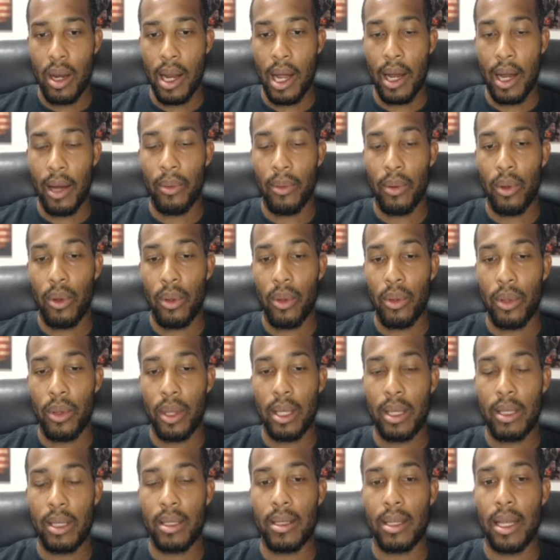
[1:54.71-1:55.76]
Now,
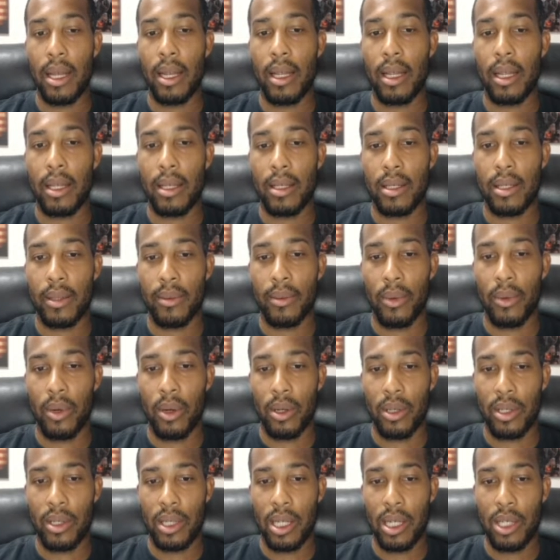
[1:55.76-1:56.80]
these settings
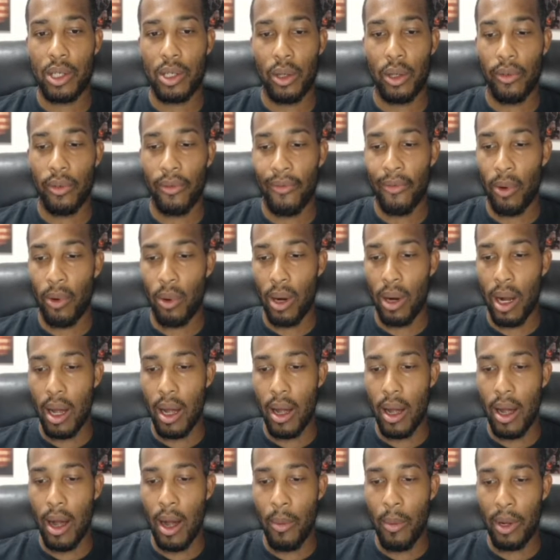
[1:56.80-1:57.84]
are essential for
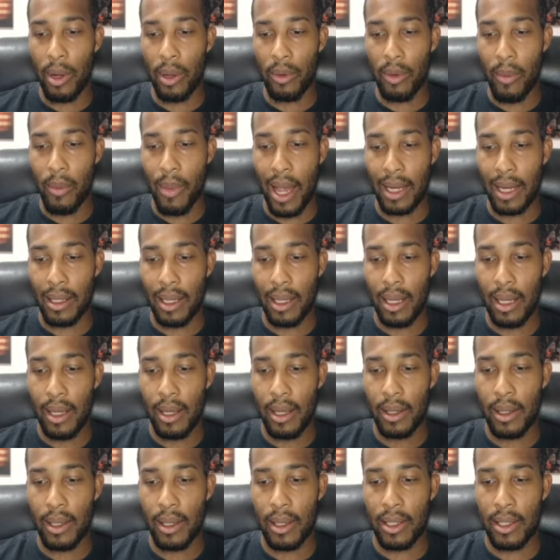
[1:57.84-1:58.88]
uh, opening up the M A C D,
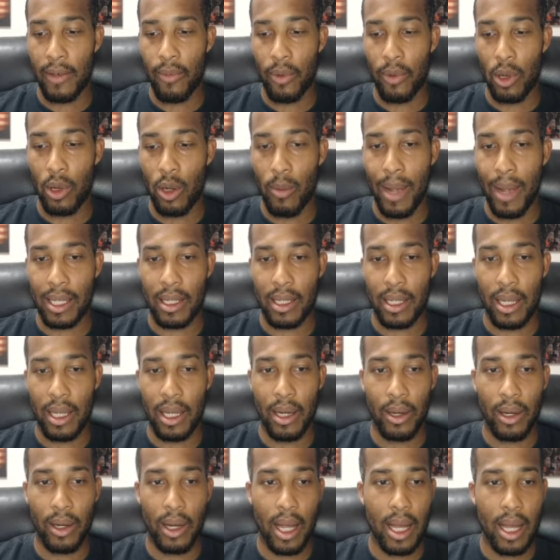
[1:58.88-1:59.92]
because if we go back to
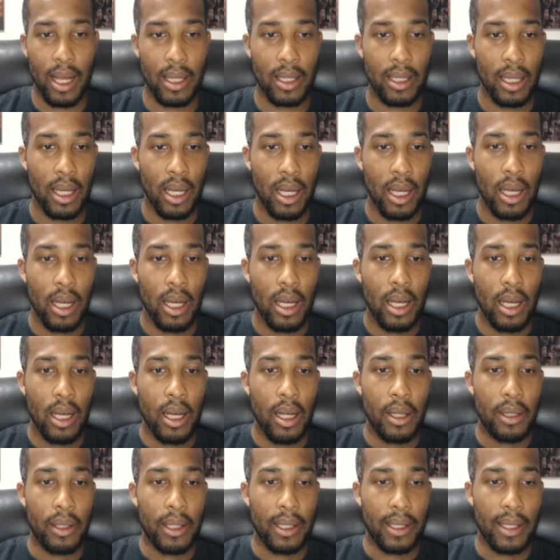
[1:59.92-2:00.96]
here, guys,
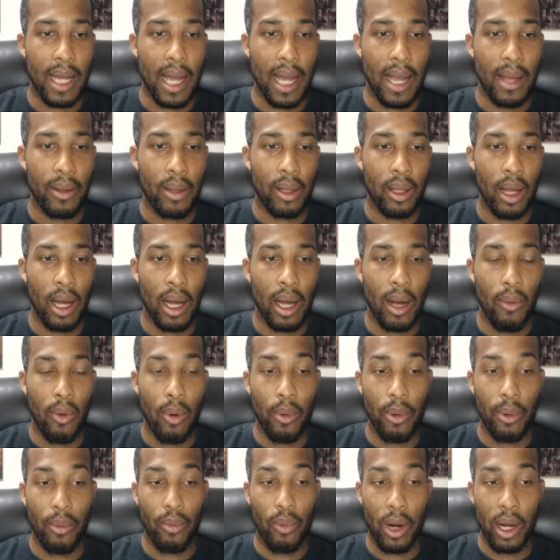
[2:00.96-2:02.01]
the time uh, when
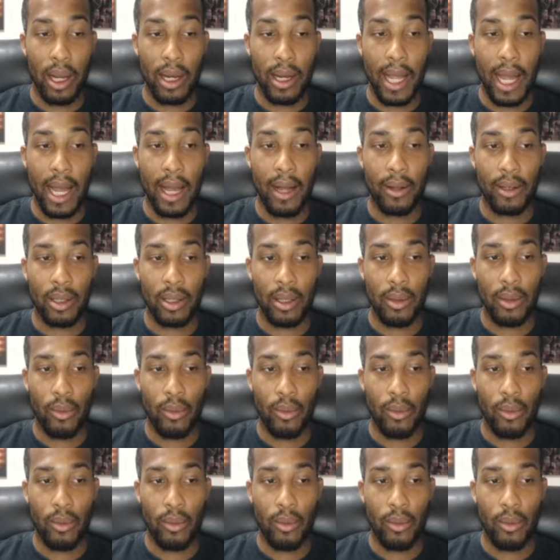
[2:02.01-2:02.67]
we break it down,